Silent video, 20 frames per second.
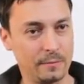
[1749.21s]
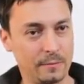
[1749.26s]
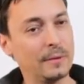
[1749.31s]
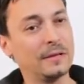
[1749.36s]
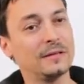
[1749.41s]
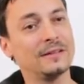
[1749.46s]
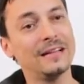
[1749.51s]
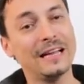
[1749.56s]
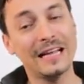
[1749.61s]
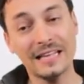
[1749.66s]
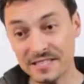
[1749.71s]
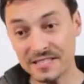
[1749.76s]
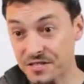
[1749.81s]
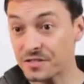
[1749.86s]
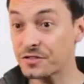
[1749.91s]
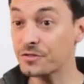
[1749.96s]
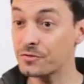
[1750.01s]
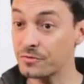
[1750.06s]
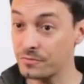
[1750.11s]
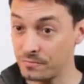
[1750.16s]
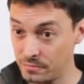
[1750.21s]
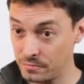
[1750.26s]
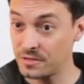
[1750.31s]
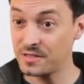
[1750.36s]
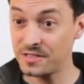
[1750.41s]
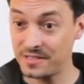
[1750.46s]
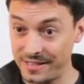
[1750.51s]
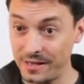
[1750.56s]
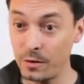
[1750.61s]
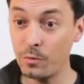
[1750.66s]
But let's
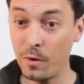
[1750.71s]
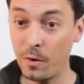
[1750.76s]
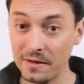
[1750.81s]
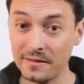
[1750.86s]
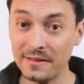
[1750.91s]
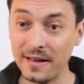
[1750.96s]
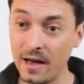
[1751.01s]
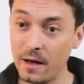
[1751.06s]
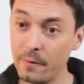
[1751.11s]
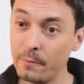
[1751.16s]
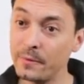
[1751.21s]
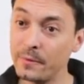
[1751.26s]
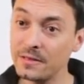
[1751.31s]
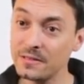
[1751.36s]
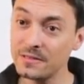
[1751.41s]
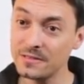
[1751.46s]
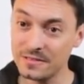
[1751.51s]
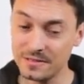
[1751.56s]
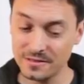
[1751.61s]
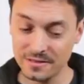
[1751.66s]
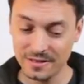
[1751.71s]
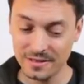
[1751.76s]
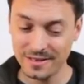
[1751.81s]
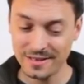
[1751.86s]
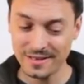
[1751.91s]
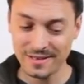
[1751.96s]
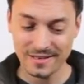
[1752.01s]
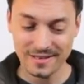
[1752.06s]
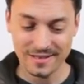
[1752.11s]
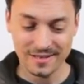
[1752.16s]
see what happens
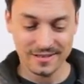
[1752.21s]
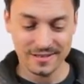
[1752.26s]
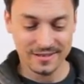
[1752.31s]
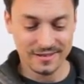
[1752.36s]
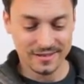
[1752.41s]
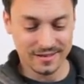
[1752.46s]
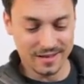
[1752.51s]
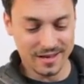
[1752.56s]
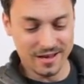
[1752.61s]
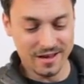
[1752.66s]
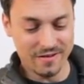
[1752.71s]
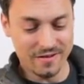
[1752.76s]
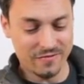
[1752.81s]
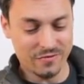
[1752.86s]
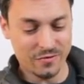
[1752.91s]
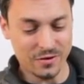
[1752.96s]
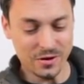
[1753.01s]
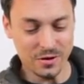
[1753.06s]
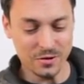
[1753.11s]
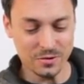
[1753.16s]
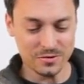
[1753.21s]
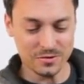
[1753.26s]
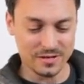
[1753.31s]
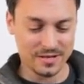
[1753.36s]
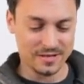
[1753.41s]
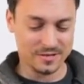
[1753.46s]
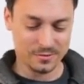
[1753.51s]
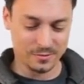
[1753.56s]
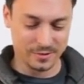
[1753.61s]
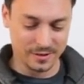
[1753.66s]
if we use
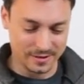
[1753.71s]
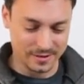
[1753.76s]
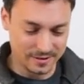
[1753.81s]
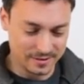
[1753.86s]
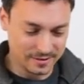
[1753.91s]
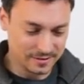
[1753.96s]
this one.